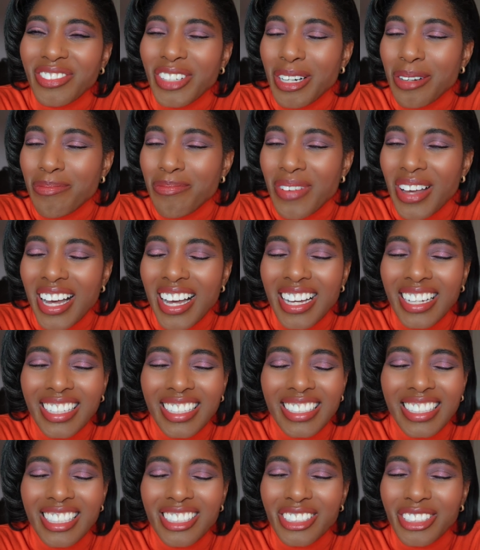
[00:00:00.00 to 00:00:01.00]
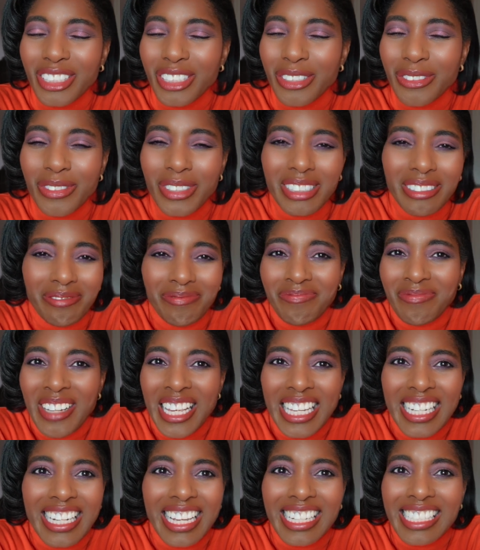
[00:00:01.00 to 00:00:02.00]
come back and I'll show you what
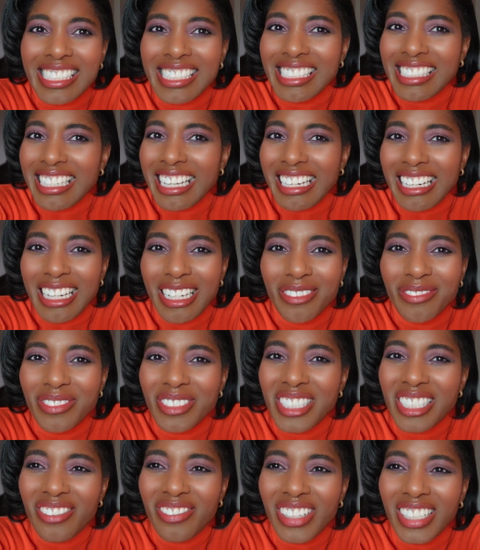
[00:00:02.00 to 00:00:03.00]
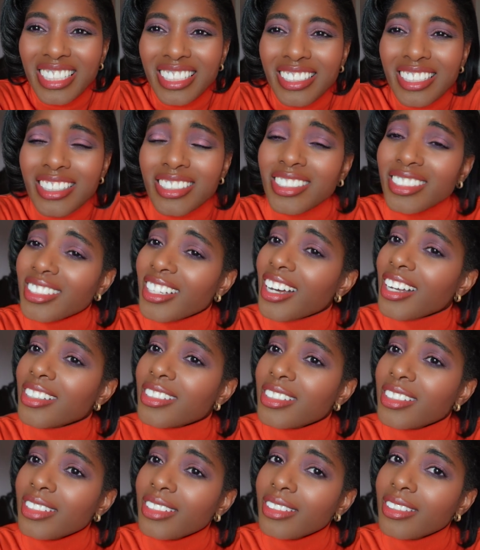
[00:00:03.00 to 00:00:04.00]
next that comes to my collection.
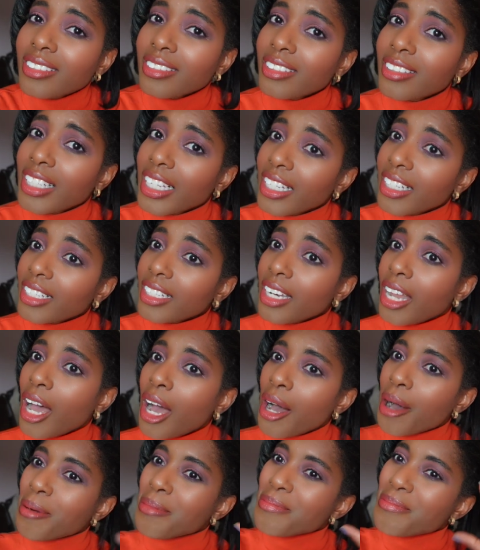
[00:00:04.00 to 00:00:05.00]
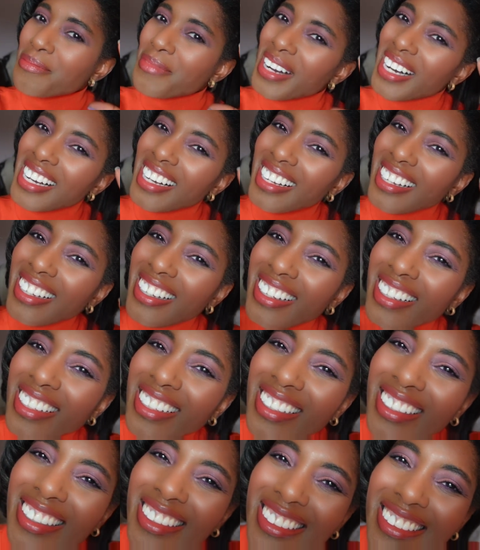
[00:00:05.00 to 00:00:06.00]
Until then,
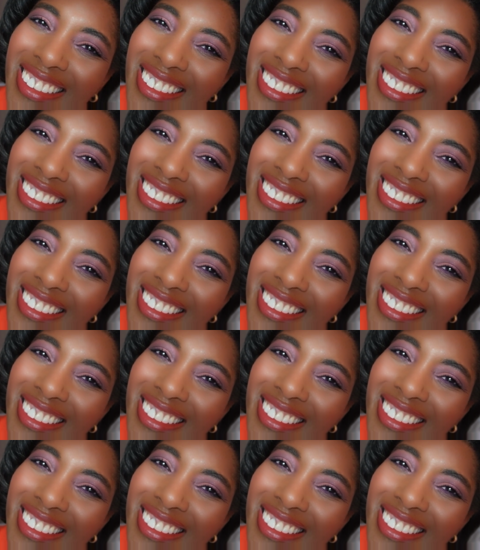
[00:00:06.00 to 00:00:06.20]
bye.